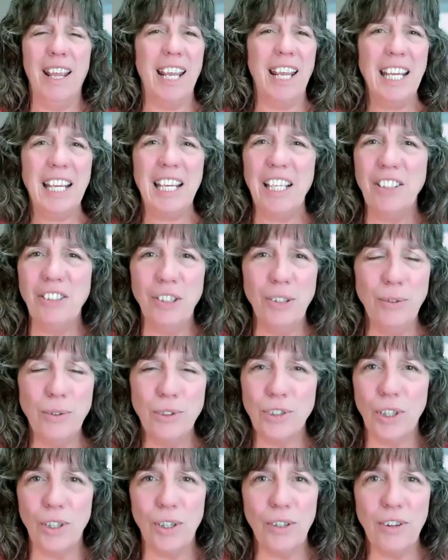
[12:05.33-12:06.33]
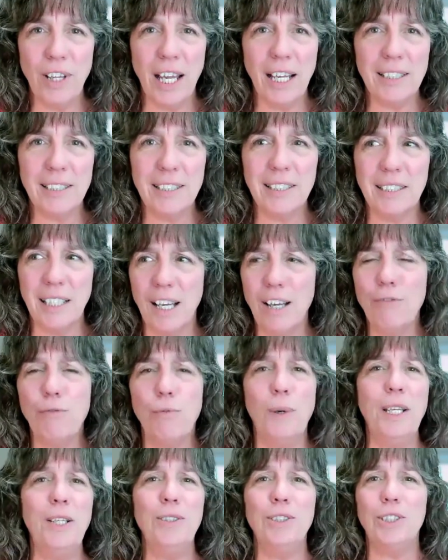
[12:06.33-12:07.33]
he can use all that stuff
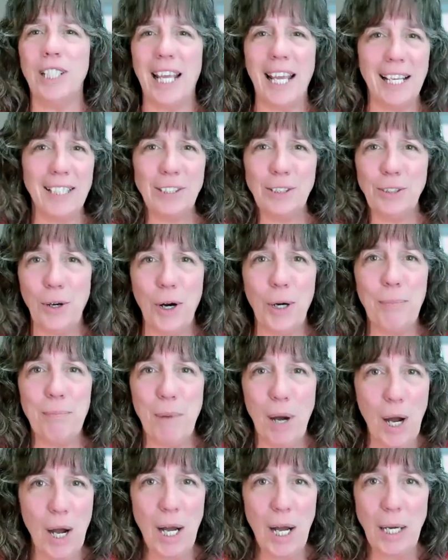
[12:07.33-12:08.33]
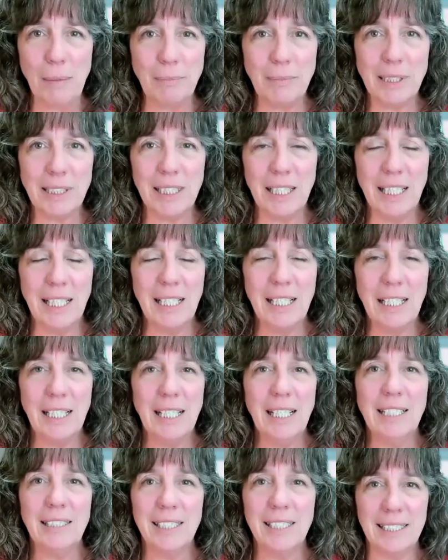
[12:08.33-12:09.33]
we used to ask our moms
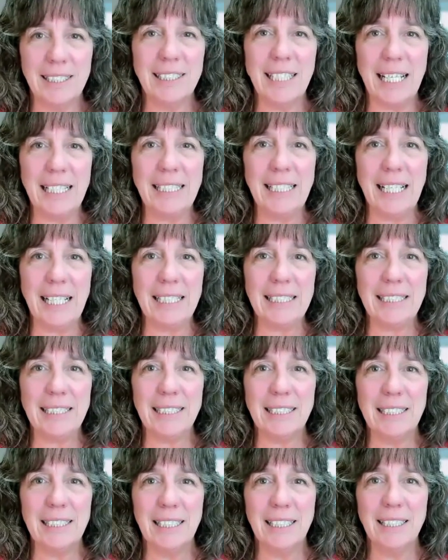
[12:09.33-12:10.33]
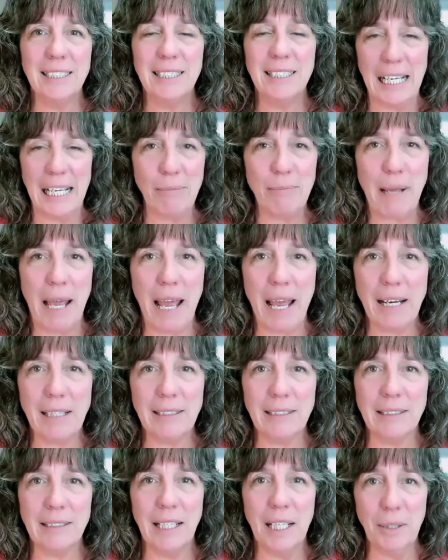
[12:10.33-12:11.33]
to send us
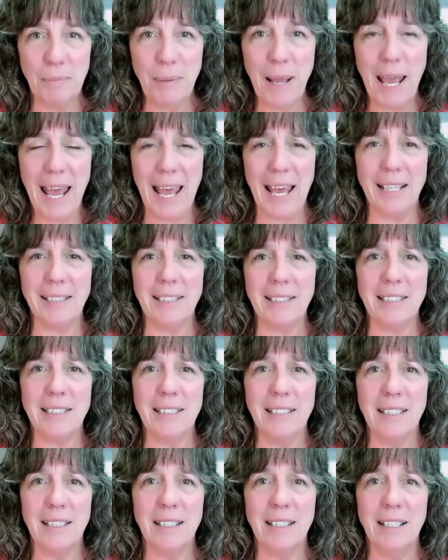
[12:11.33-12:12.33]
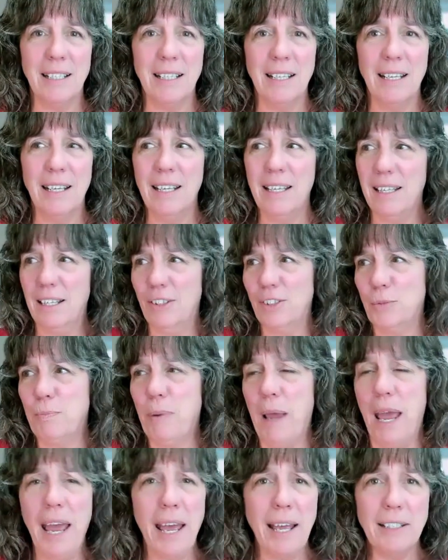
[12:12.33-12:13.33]
tampax and pads was
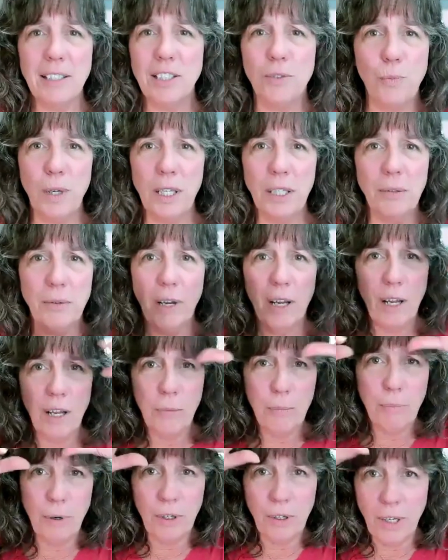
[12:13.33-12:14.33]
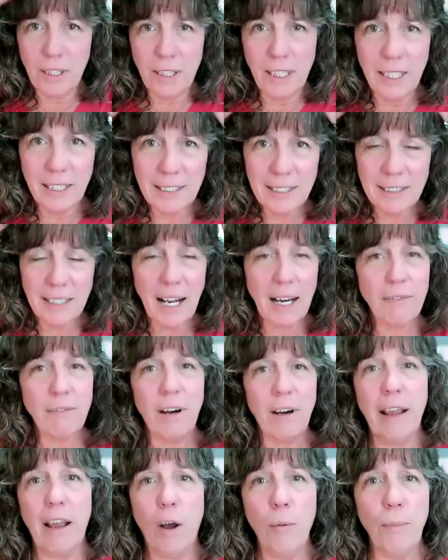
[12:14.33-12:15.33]
pads we'd put on the inside of
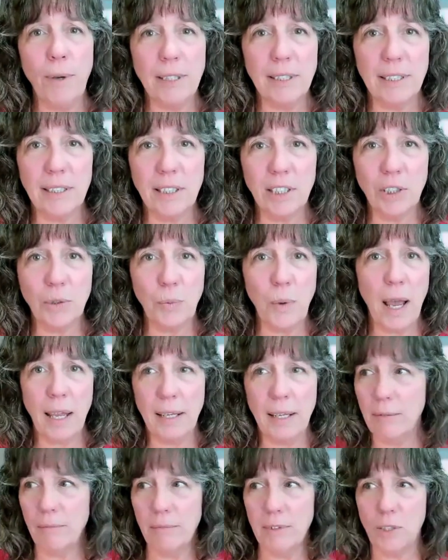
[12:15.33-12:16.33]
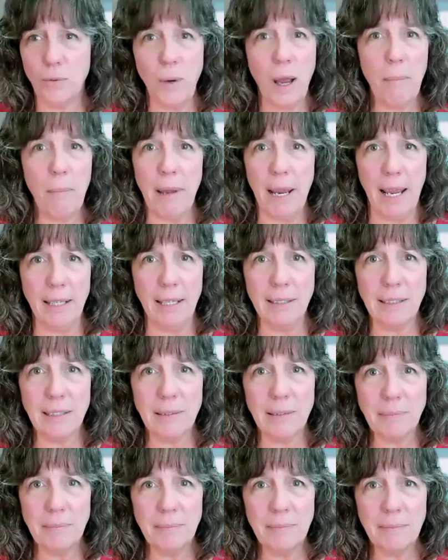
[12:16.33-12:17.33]
our helmets as sweat sweatbands,